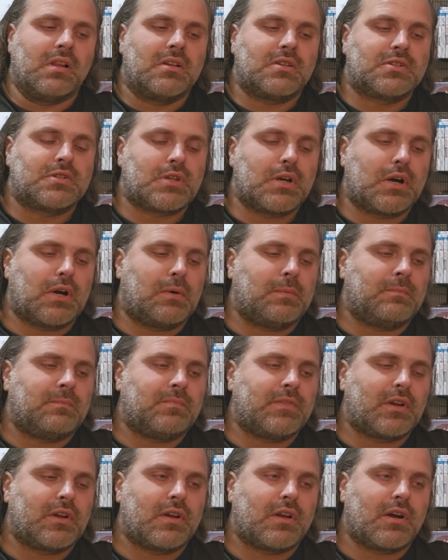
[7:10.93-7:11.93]
So
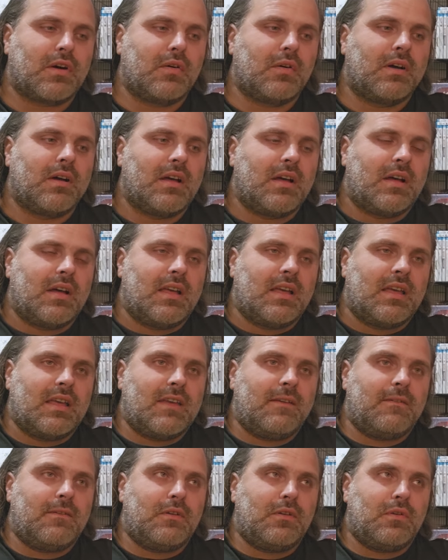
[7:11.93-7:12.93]
there you go.
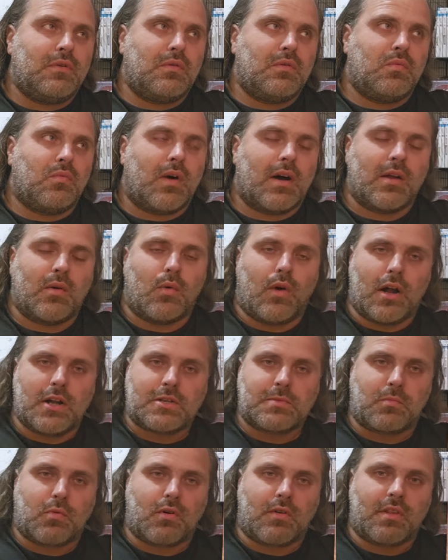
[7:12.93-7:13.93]
If you want to
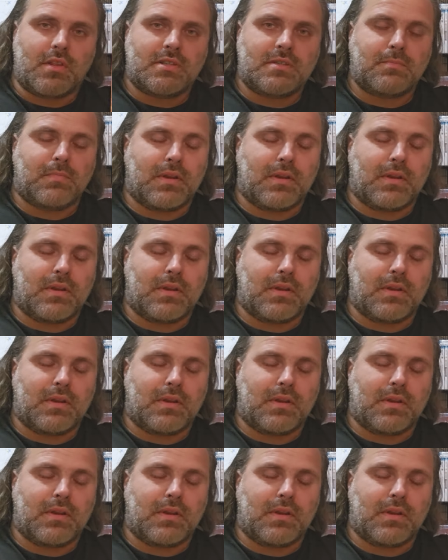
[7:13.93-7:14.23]
watch more of this,